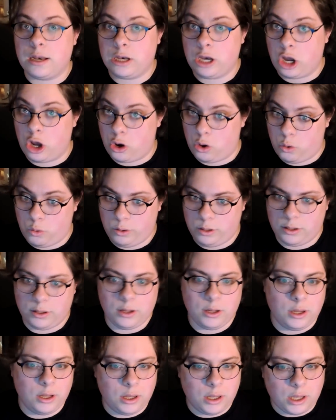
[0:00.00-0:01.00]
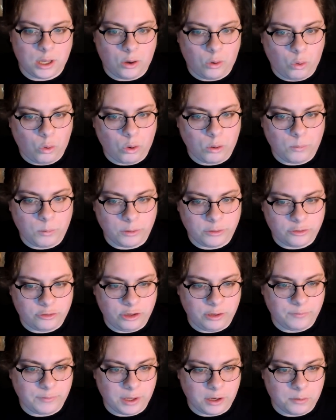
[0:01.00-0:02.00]
No. Or will the
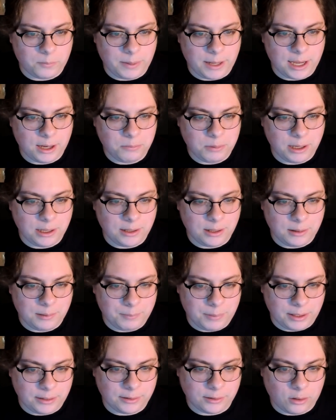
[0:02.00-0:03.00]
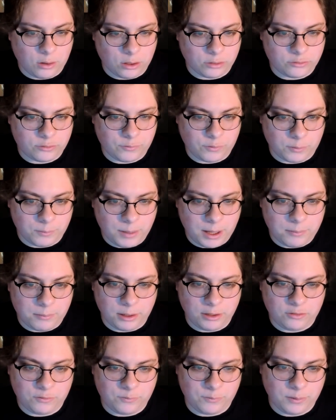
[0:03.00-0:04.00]
chief get her back, but at the cost of her
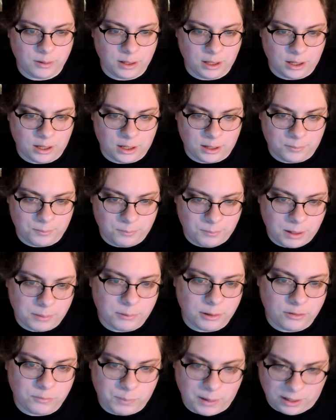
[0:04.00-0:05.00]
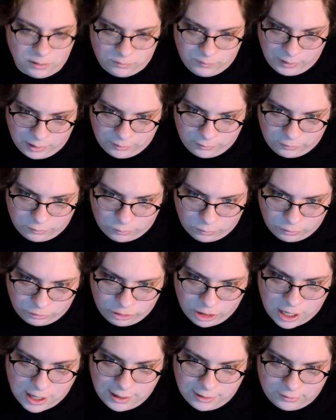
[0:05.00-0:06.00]
memories, uh, memories, past feelings towards
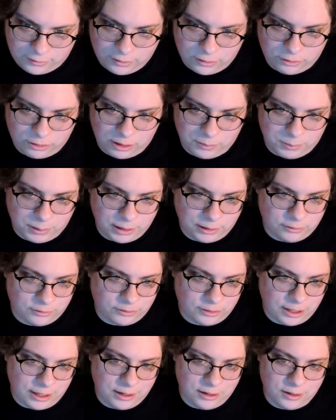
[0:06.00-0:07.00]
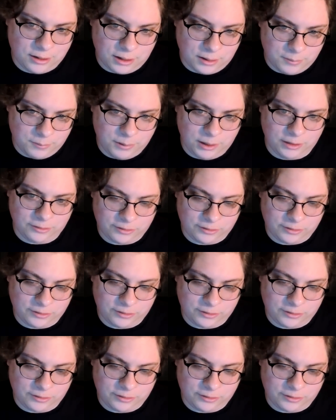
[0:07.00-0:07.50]
John, essentially a blank, sa- uh,